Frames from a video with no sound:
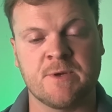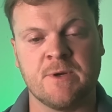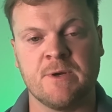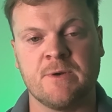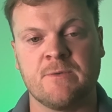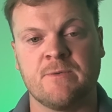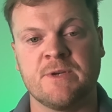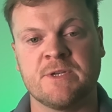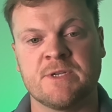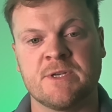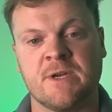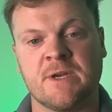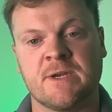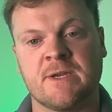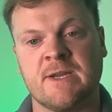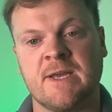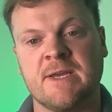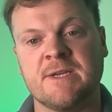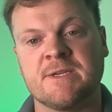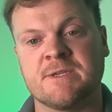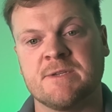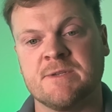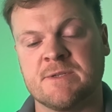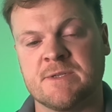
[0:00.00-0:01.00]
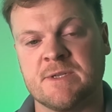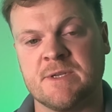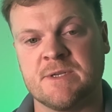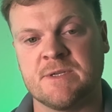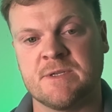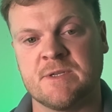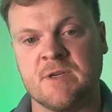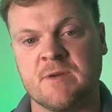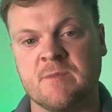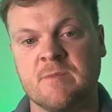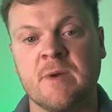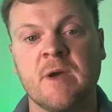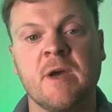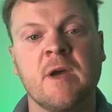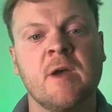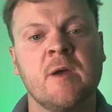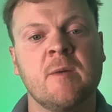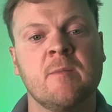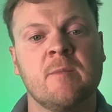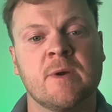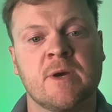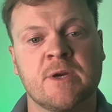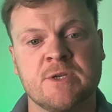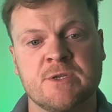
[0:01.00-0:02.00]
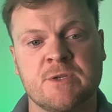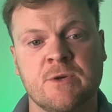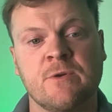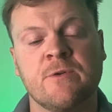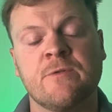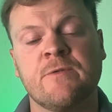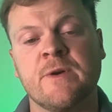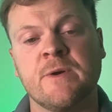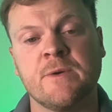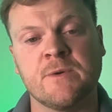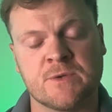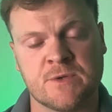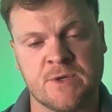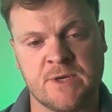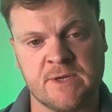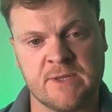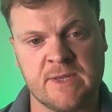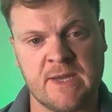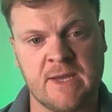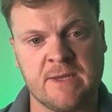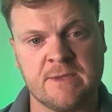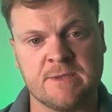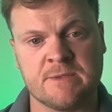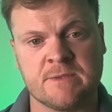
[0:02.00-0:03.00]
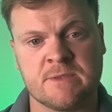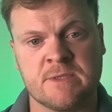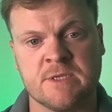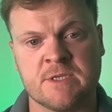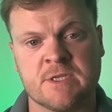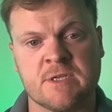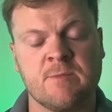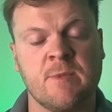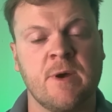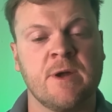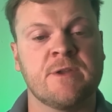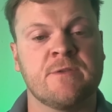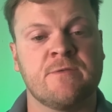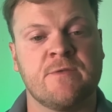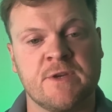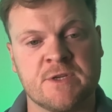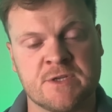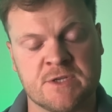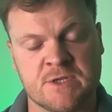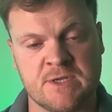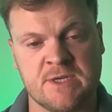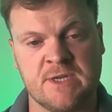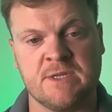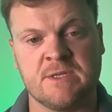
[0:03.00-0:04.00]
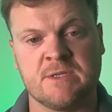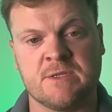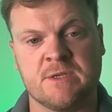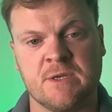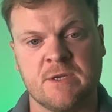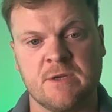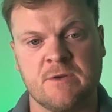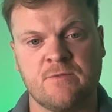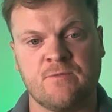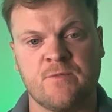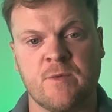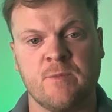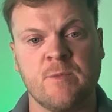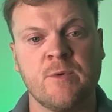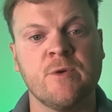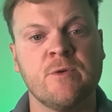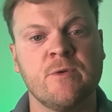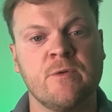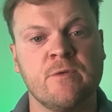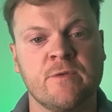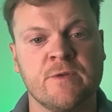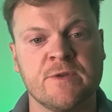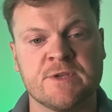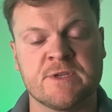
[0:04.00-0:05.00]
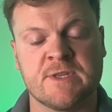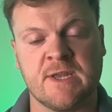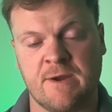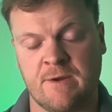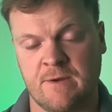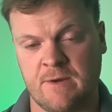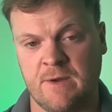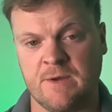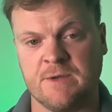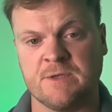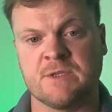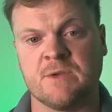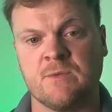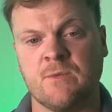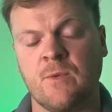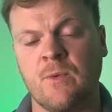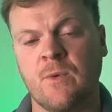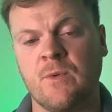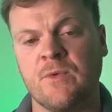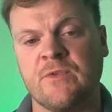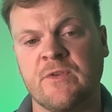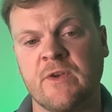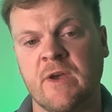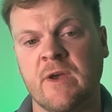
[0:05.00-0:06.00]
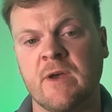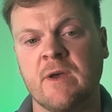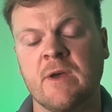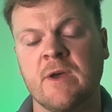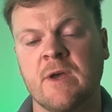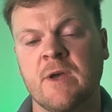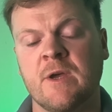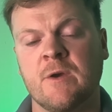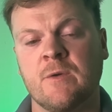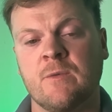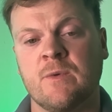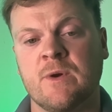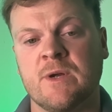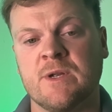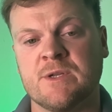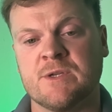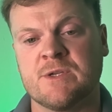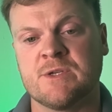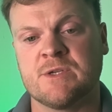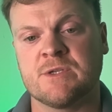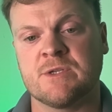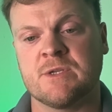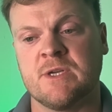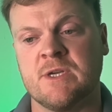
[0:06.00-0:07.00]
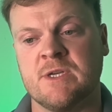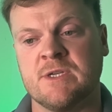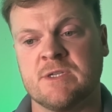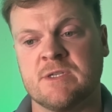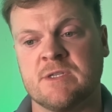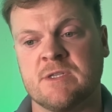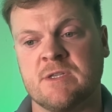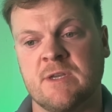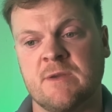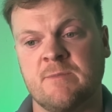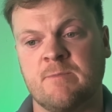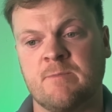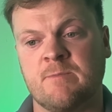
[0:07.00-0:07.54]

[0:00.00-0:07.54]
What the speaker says: got a recirculation system, because you're filtering that system artificially to remove and sterilize the water, which is the